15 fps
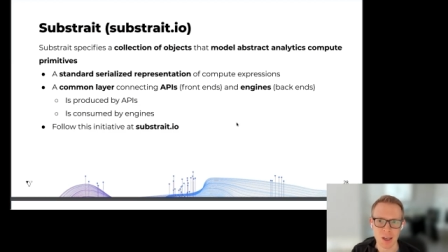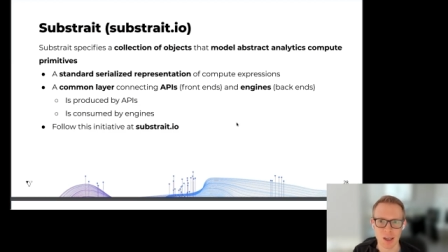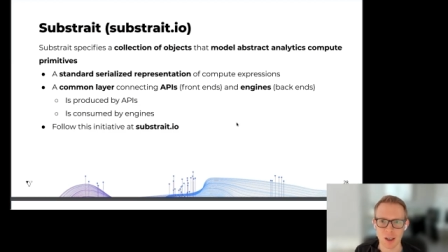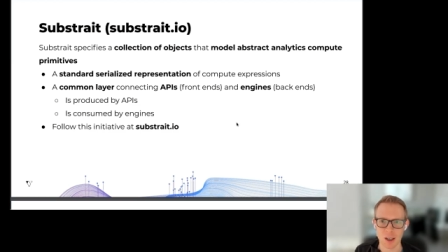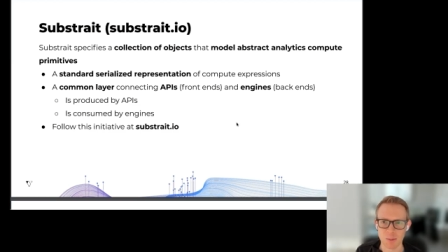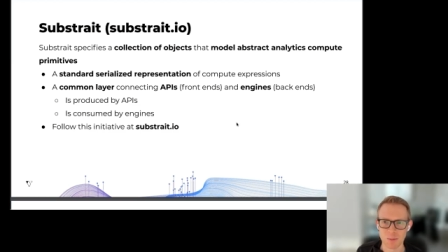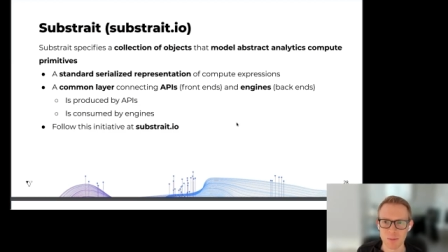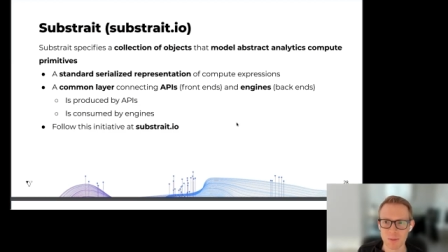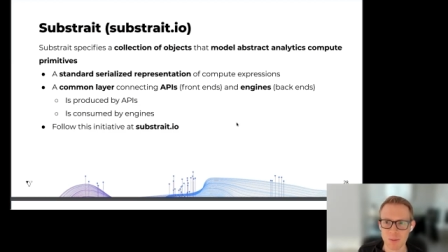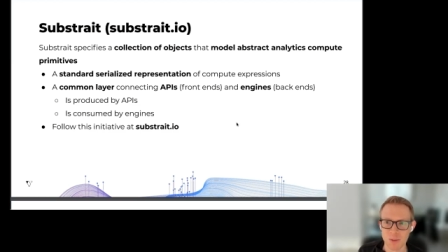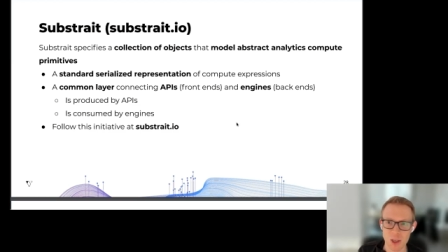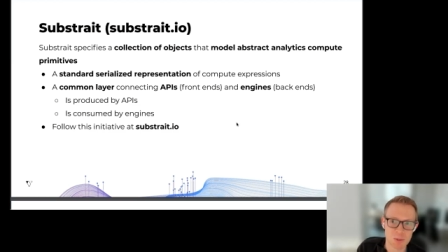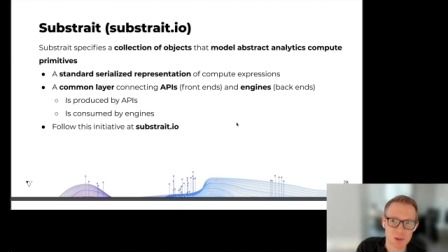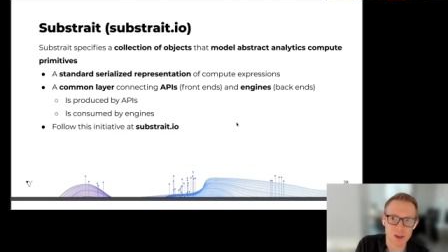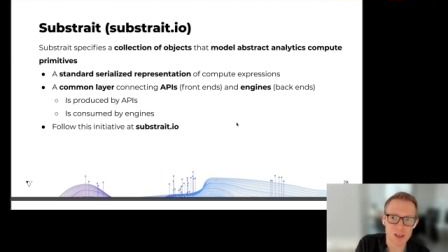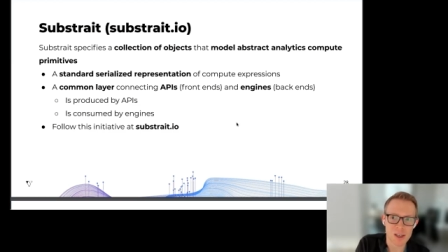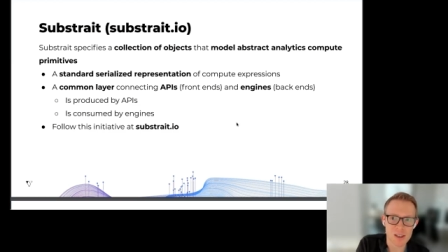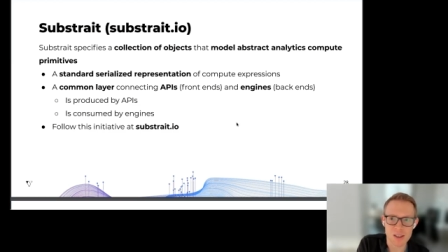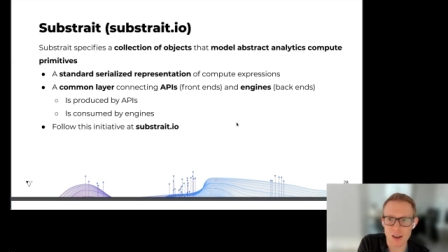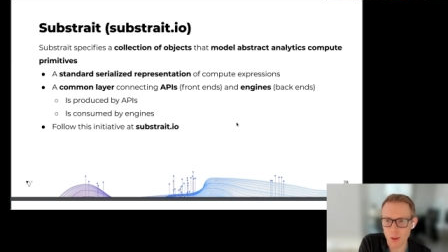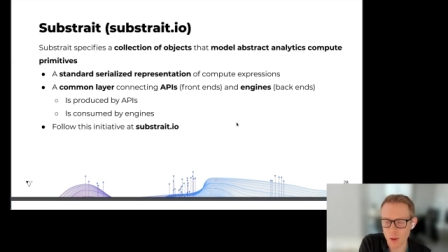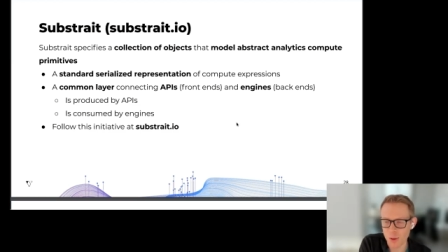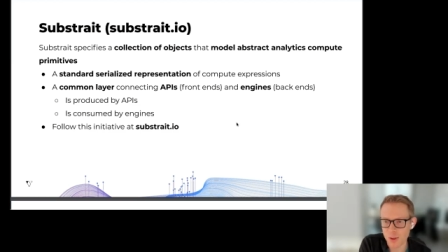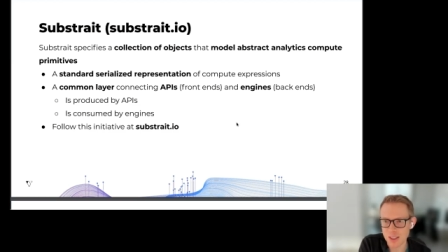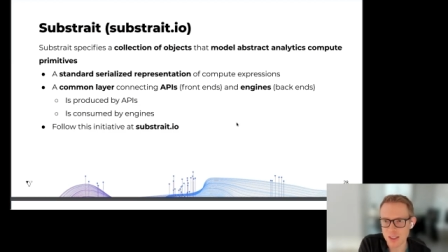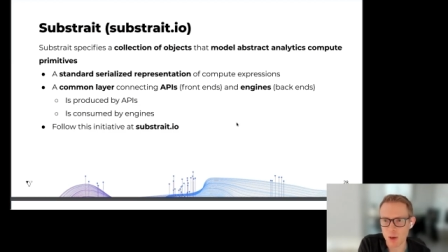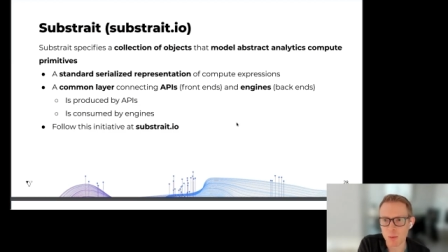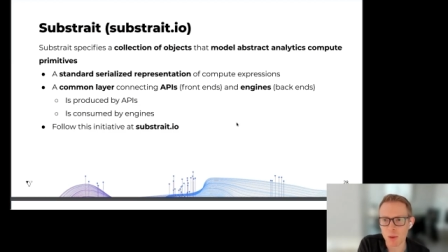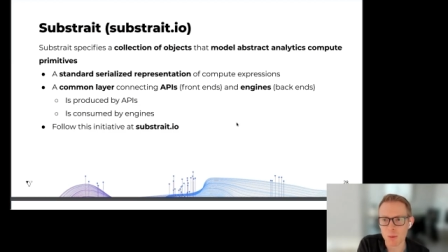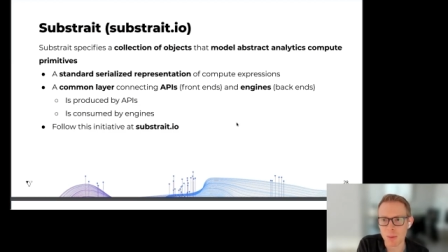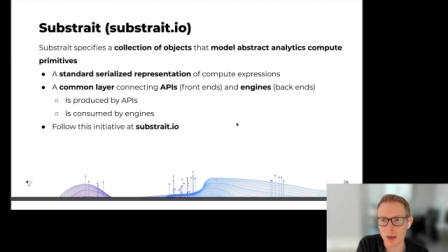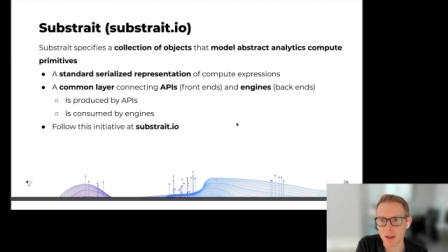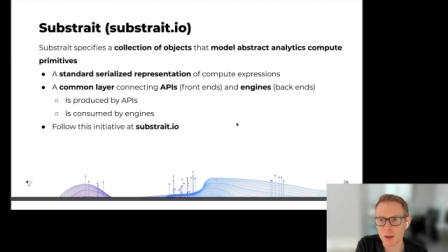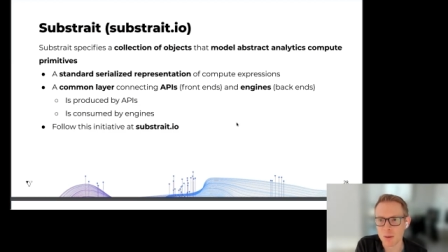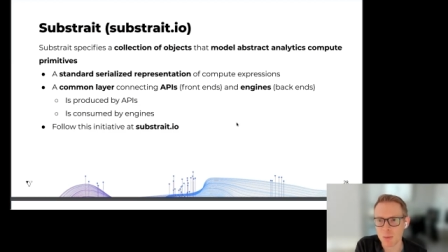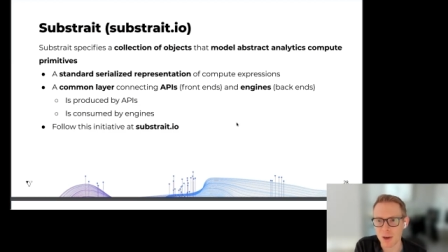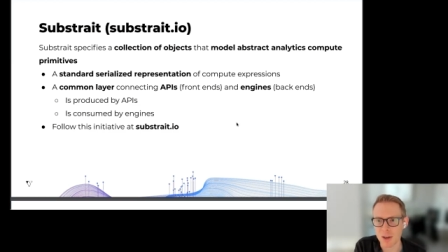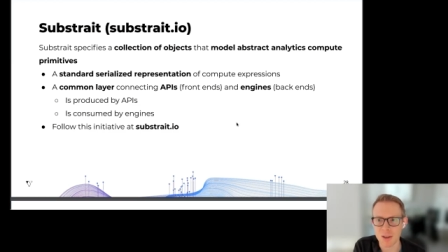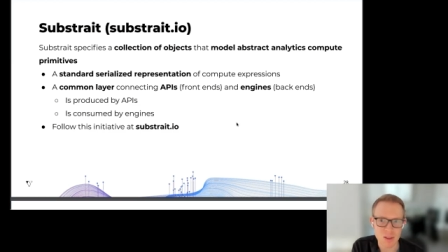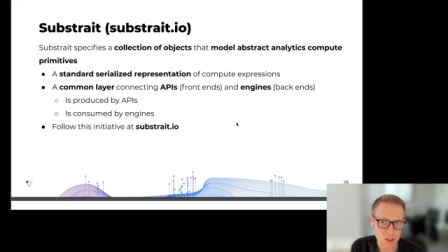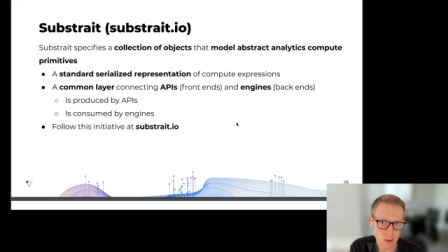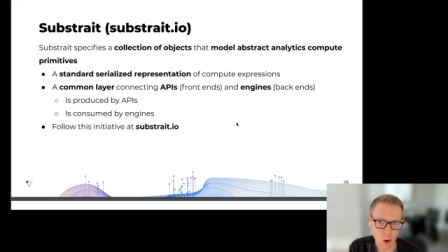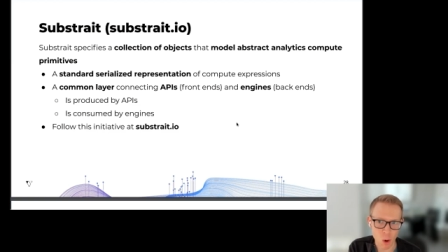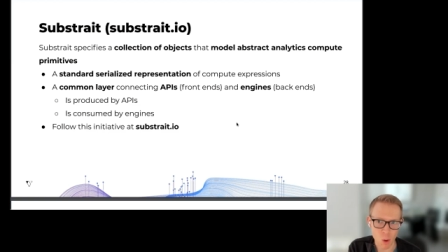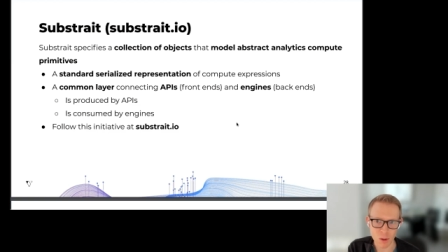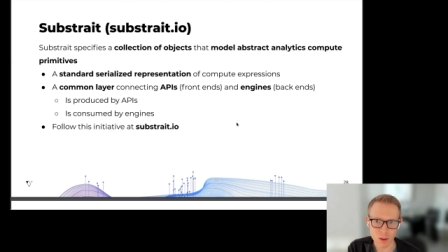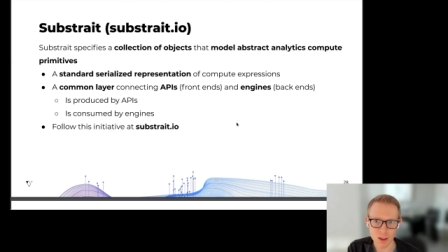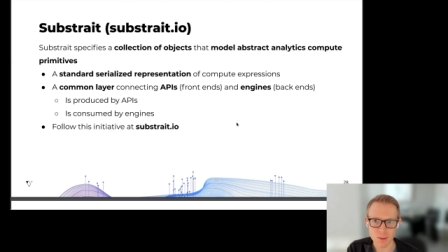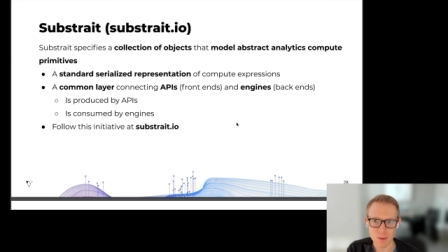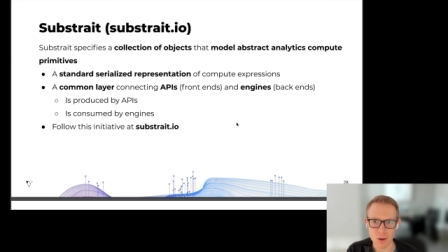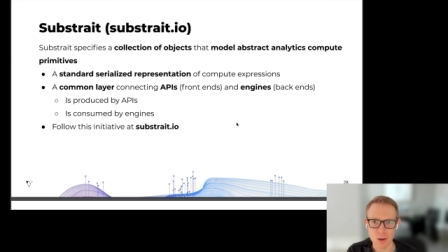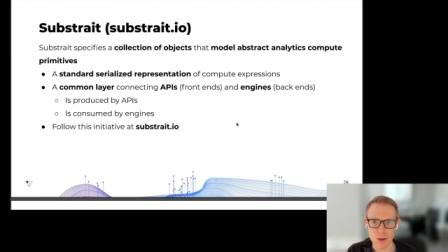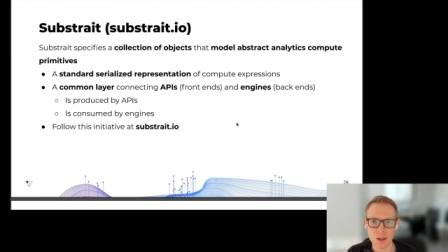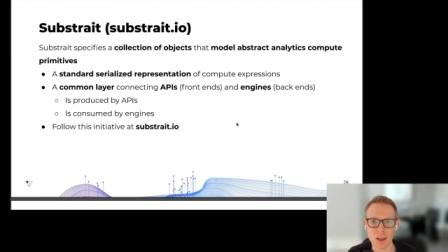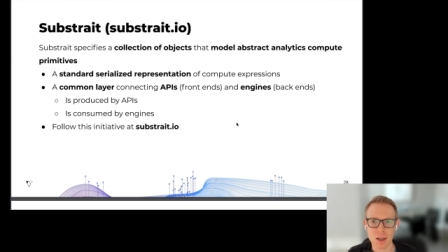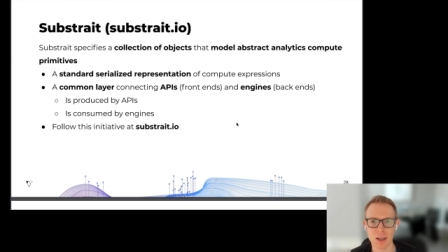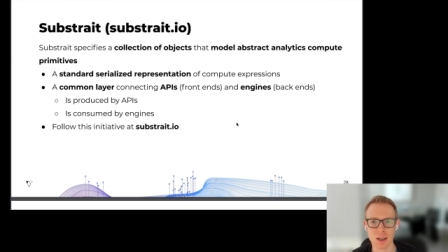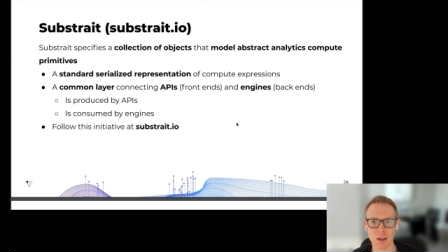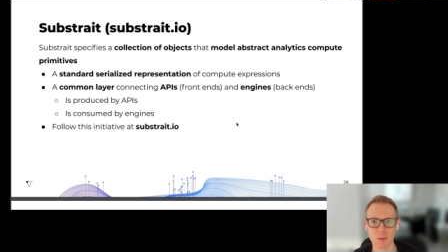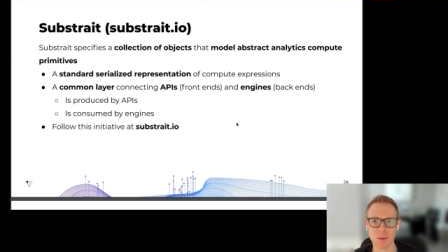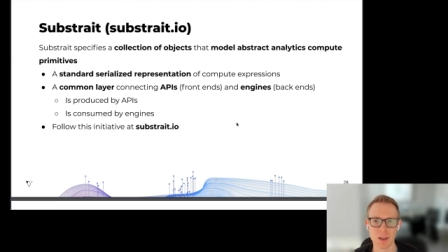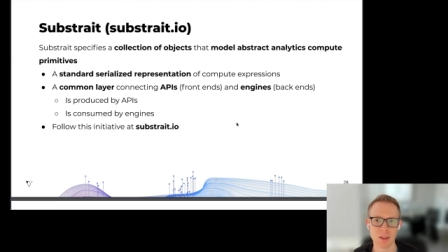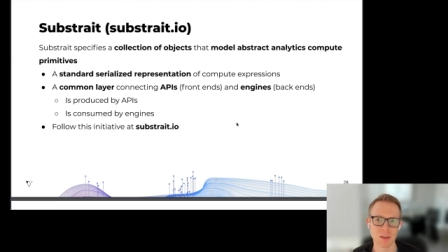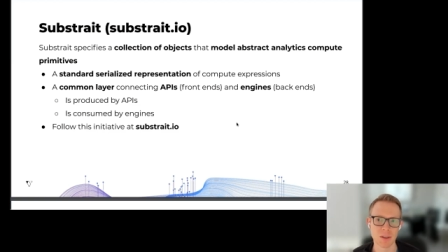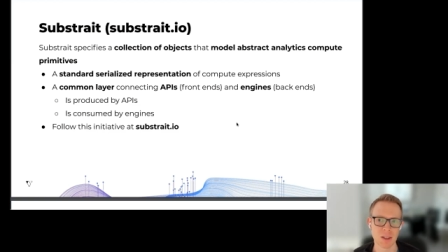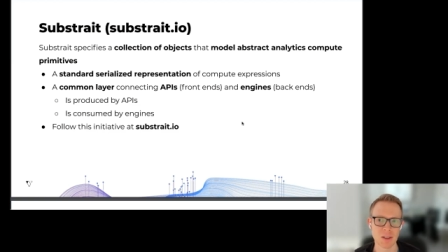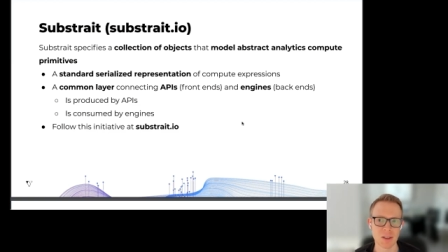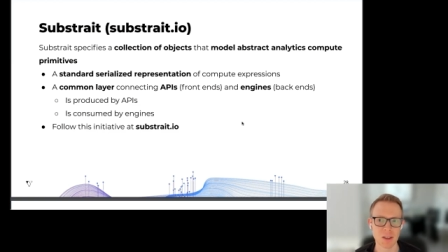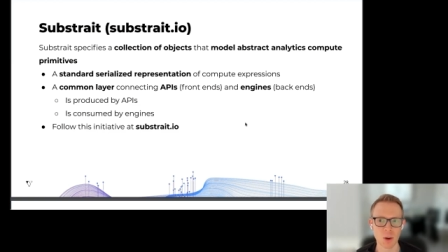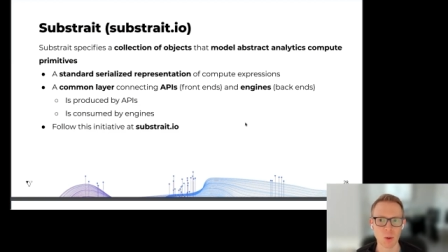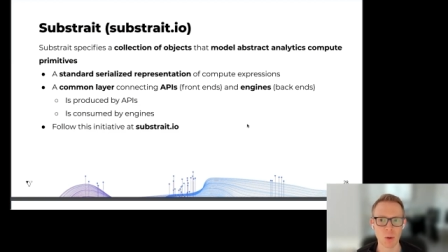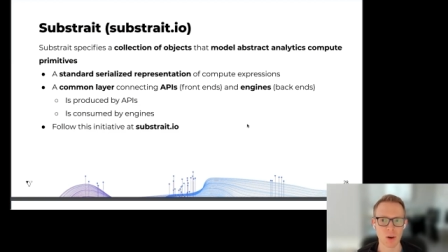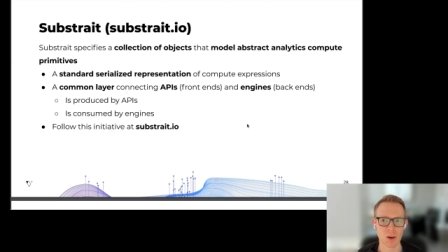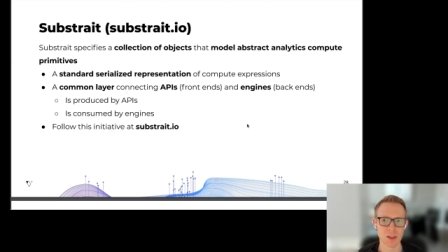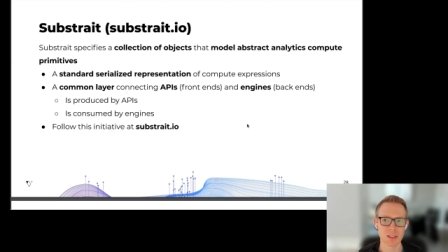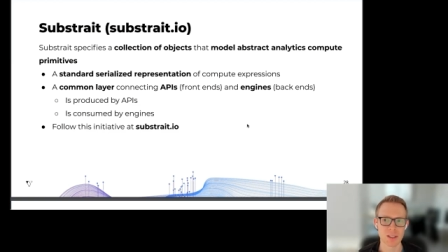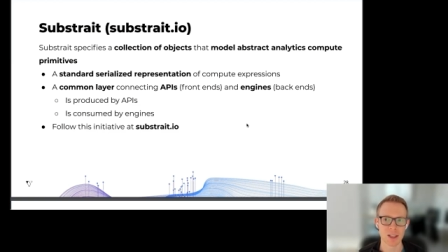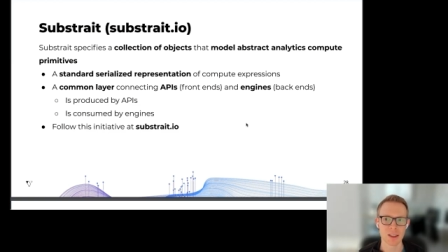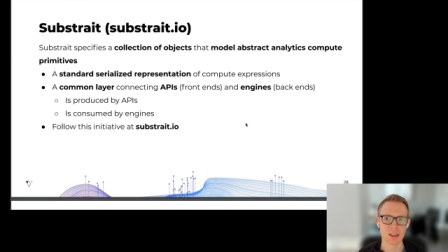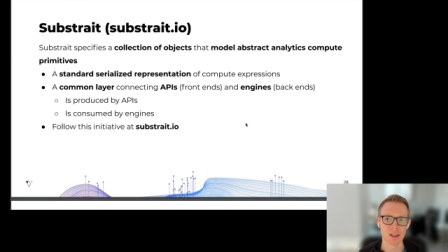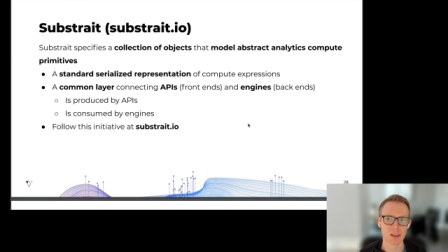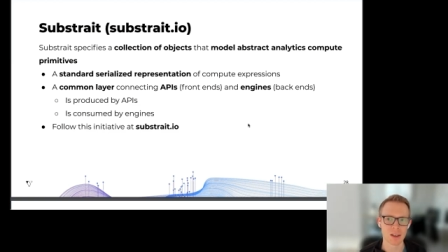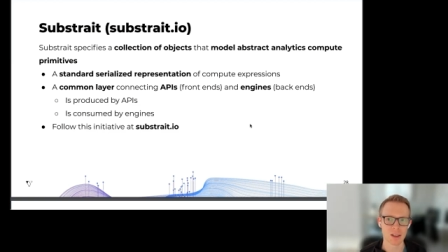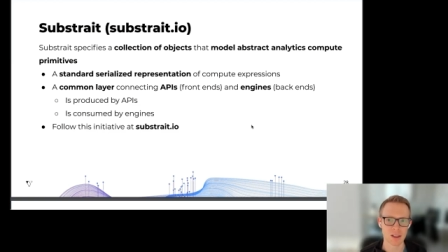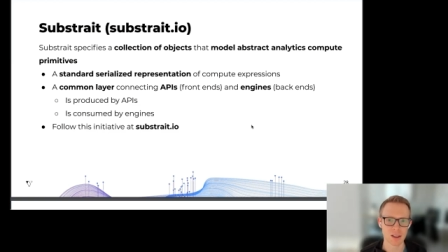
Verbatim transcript: um, Substrait is another thing to implement, but it's lower level um, than, than, SQL and is at the,